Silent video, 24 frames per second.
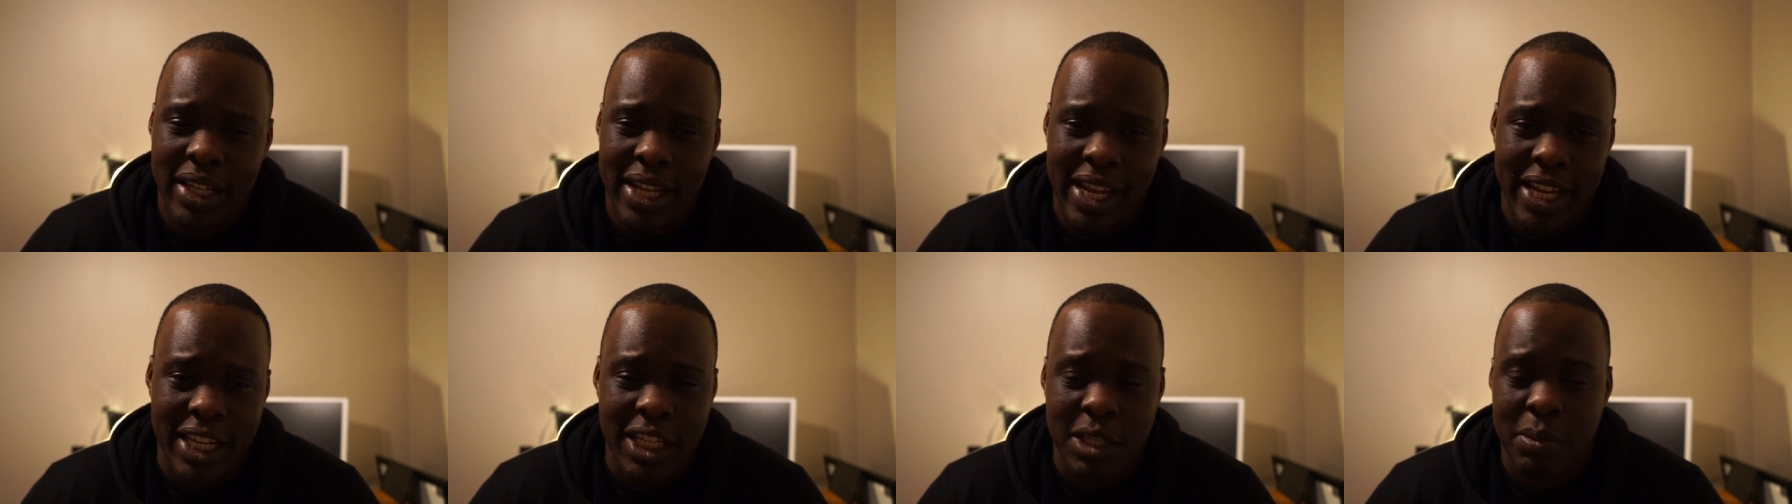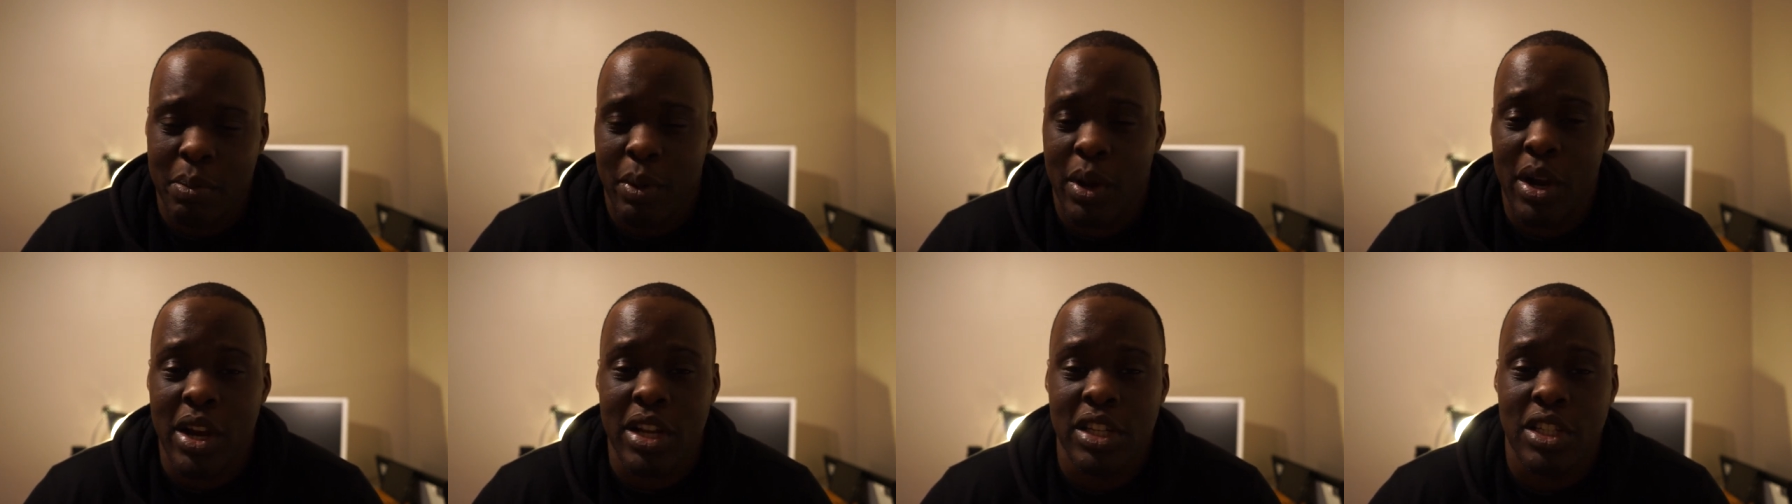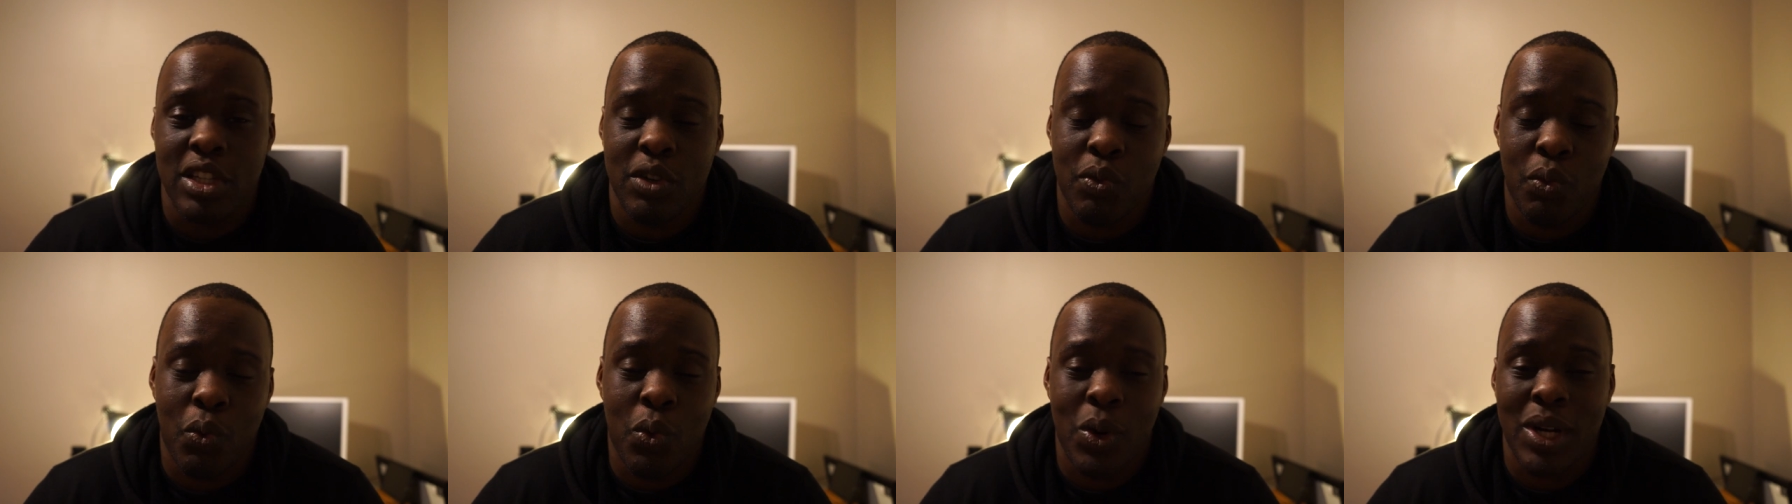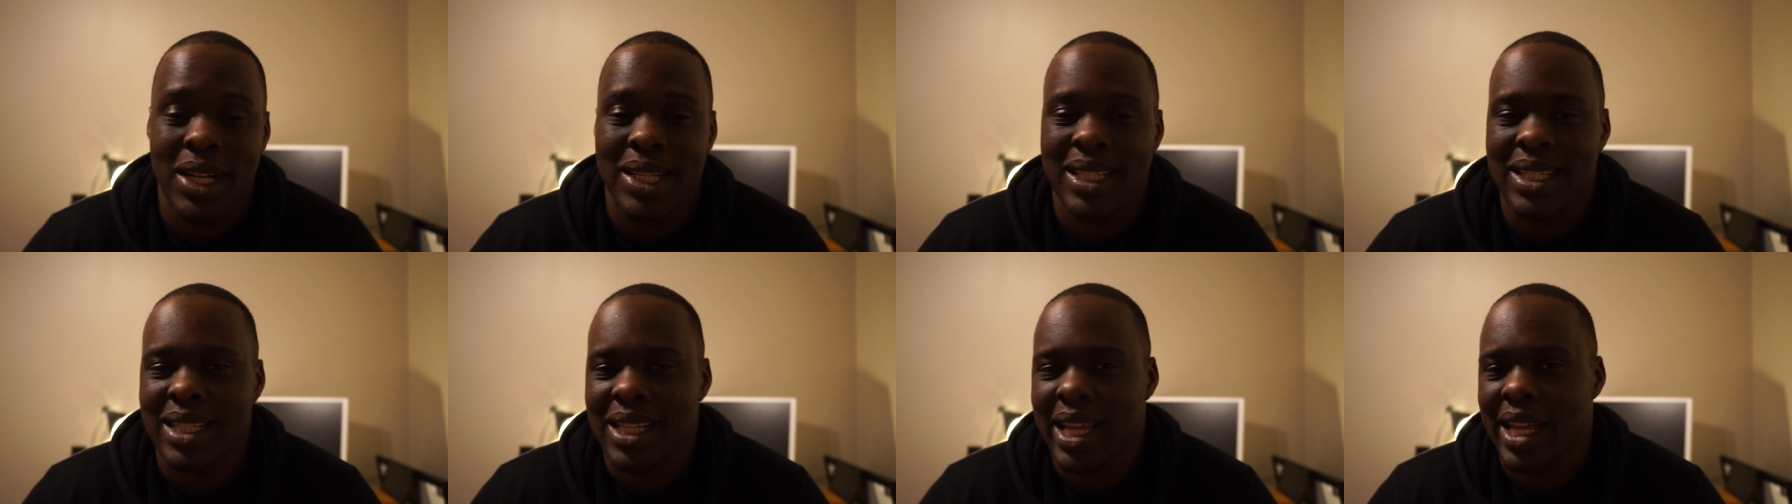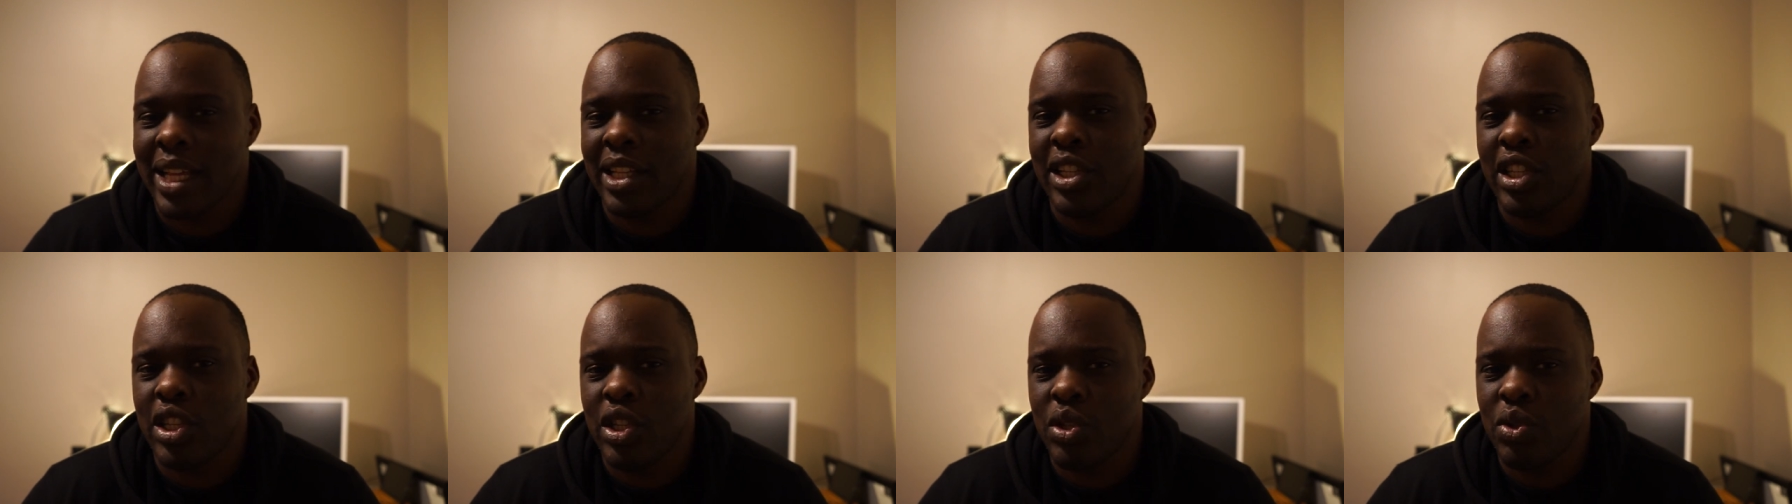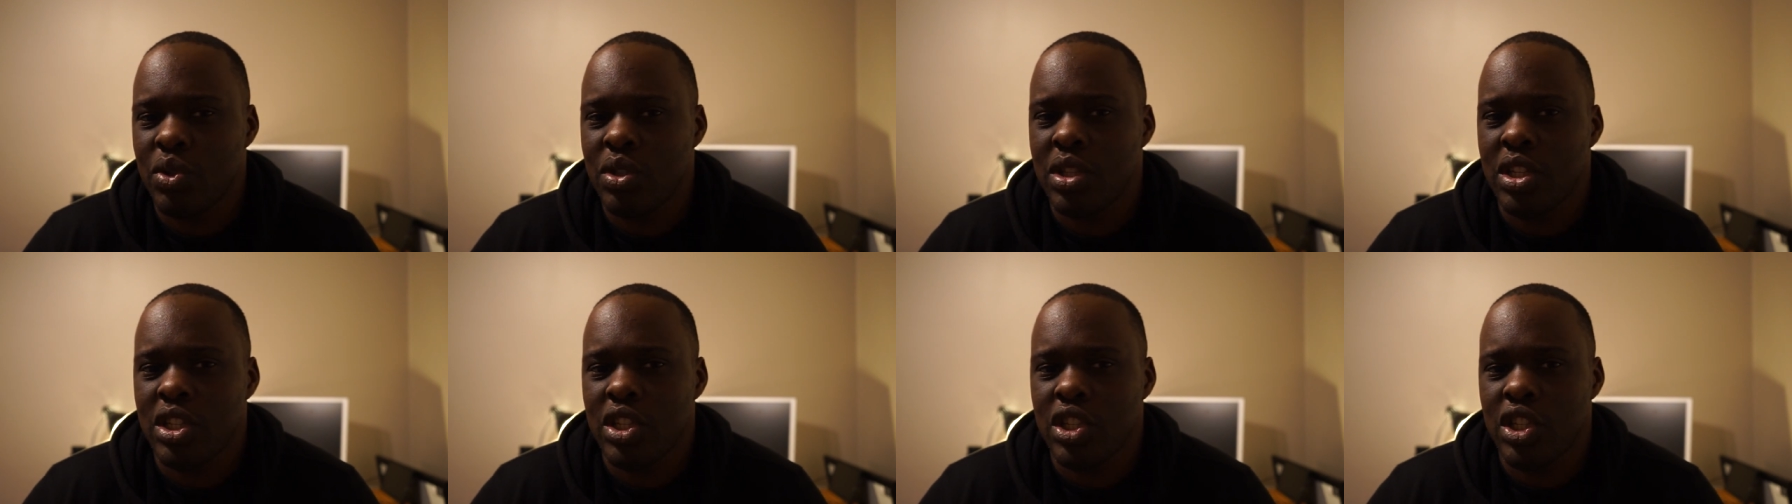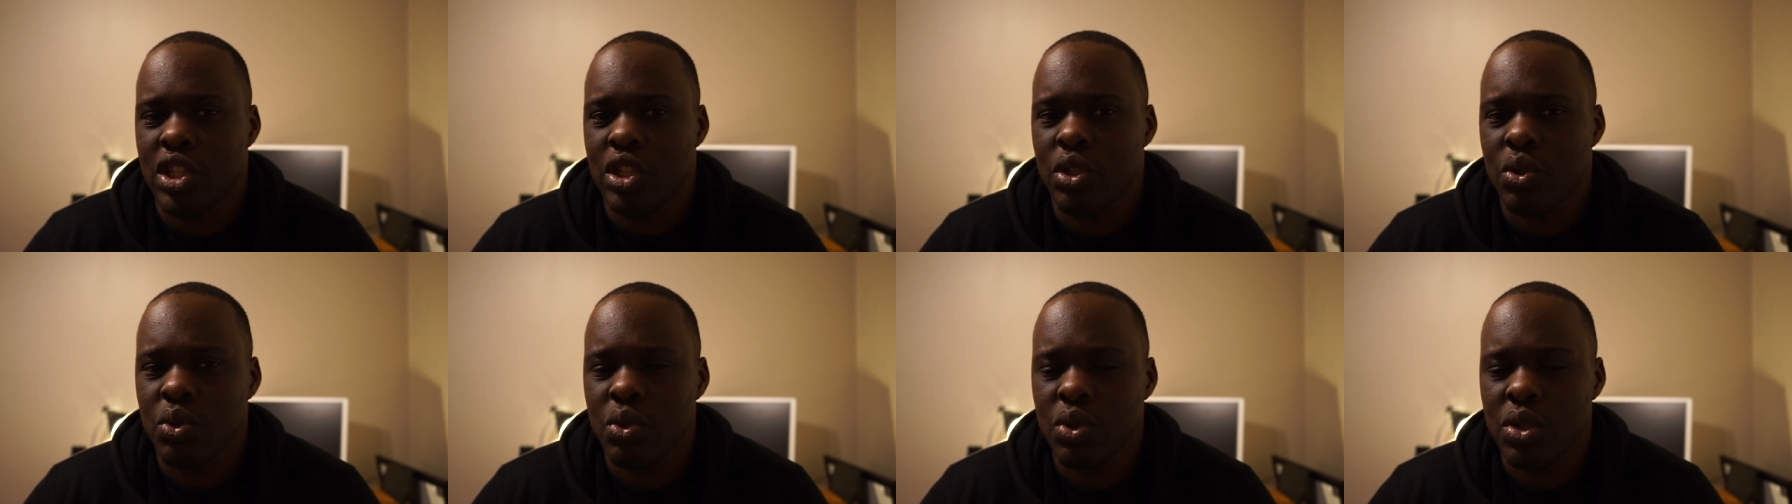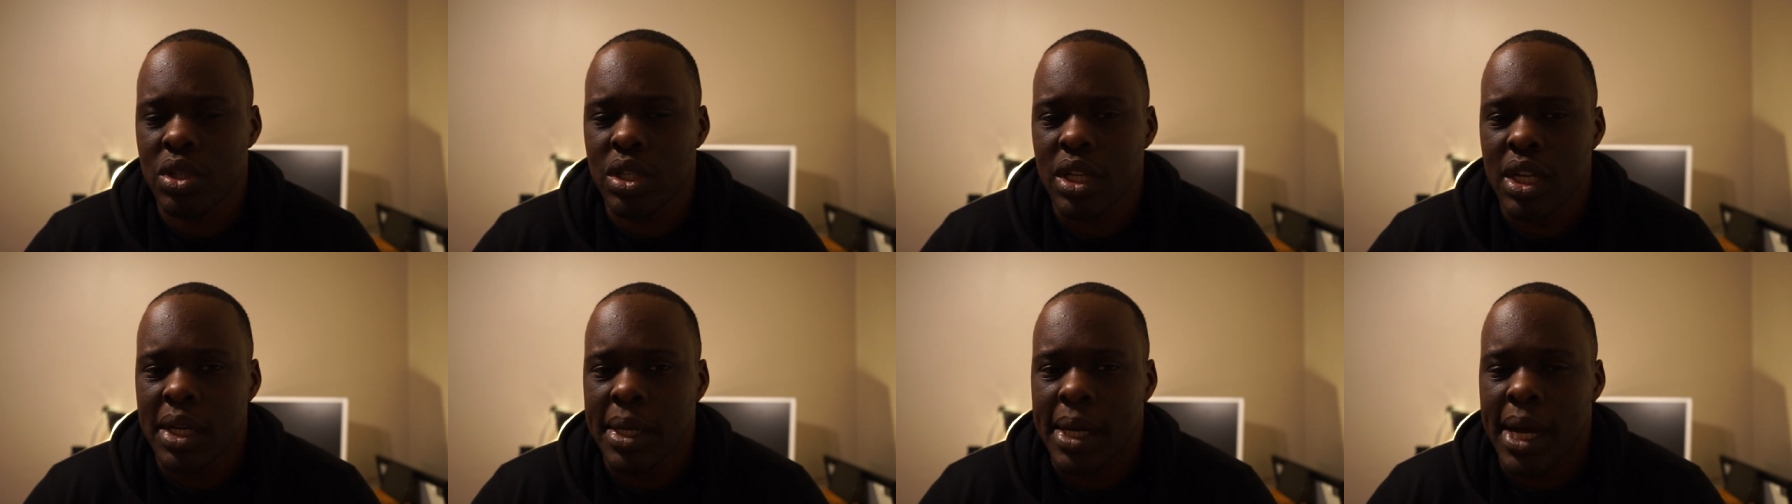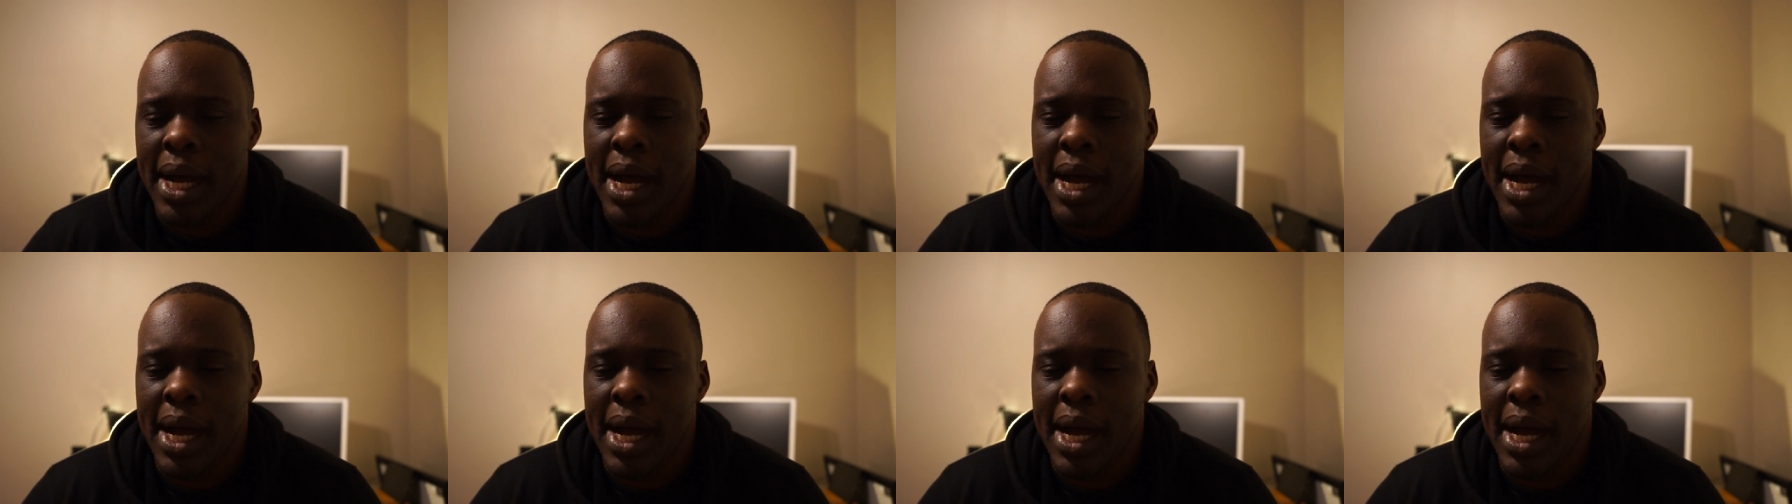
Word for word: experience of what it's like to use these shoes.